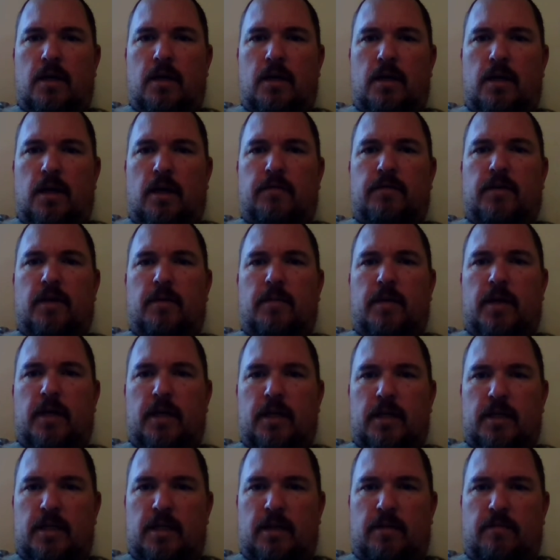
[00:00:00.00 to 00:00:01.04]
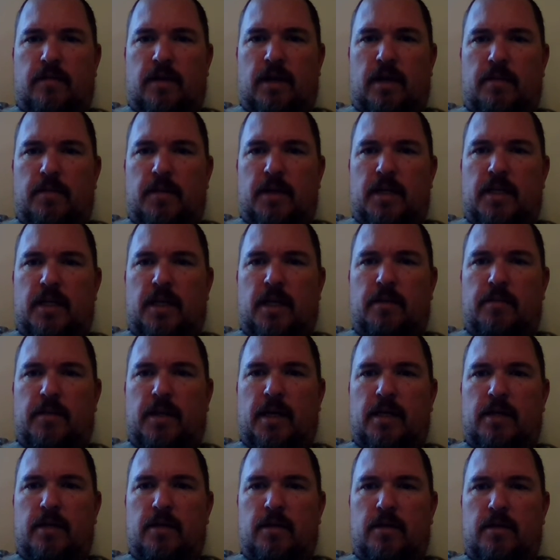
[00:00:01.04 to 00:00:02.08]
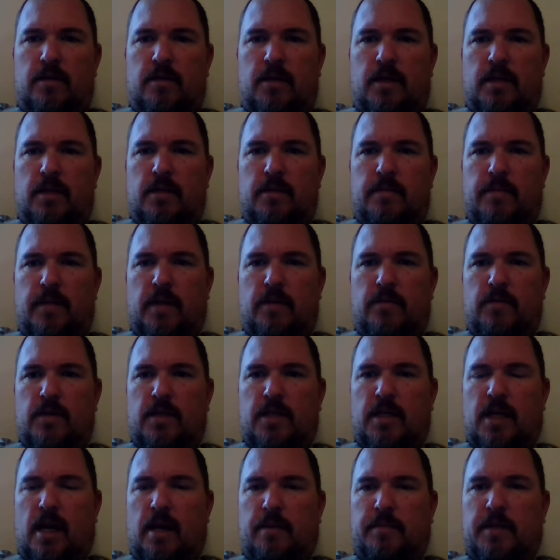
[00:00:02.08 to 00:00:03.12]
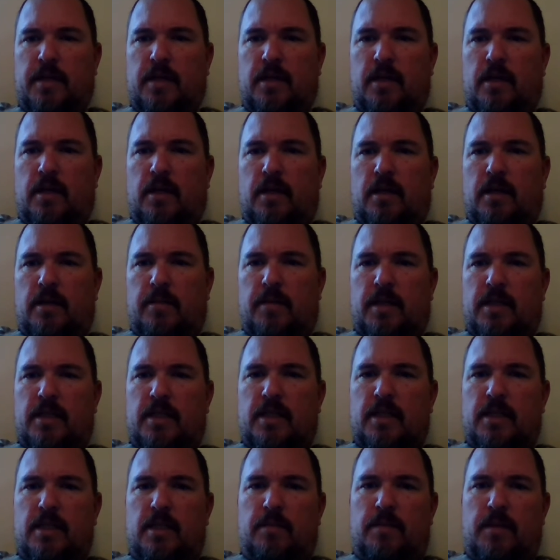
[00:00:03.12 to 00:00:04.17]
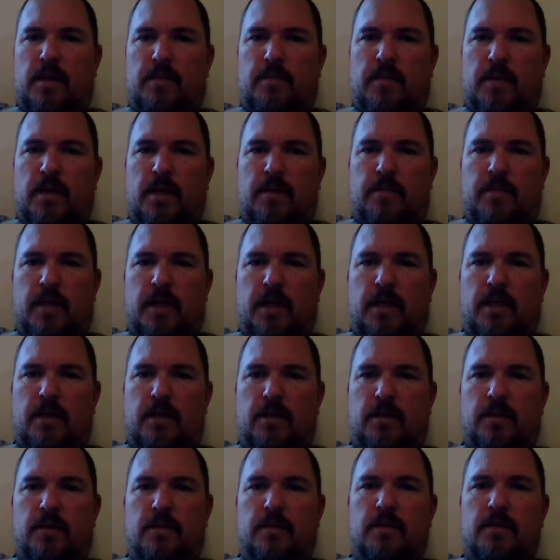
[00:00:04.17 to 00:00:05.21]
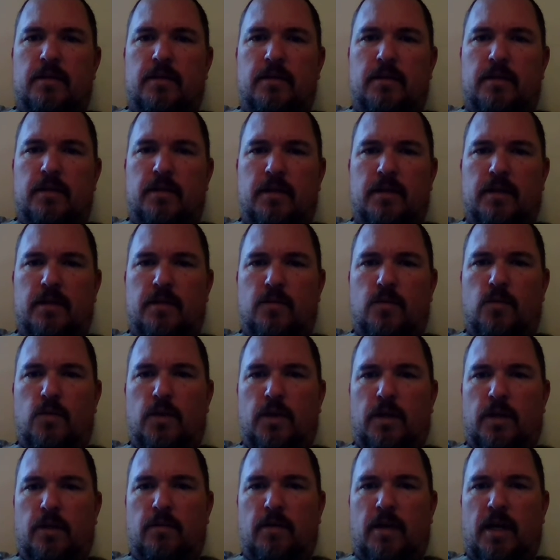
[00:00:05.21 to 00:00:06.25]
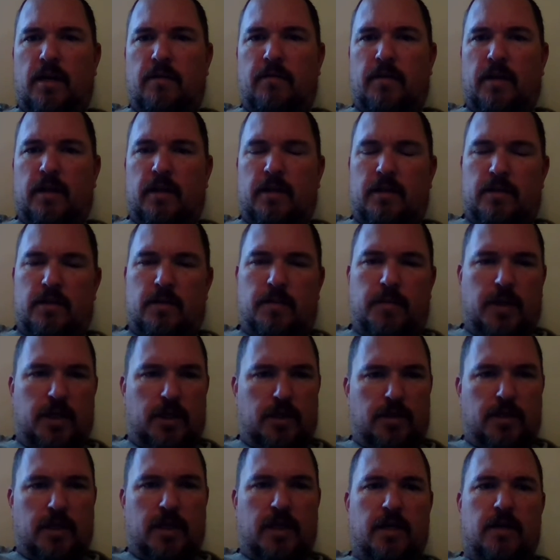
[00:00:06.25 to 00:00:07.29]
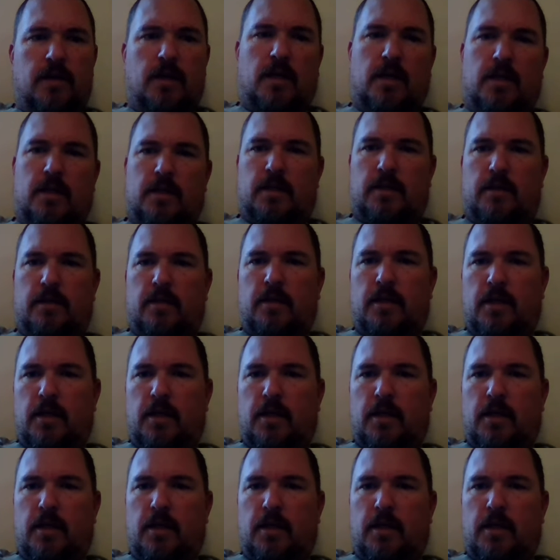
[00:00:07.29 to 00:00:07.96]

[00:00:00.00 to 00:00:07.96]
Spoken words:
Americans they found. By the time Nat Turner and his men were stopped, about 60 people had been killed. This wood engraving, there's a picture here on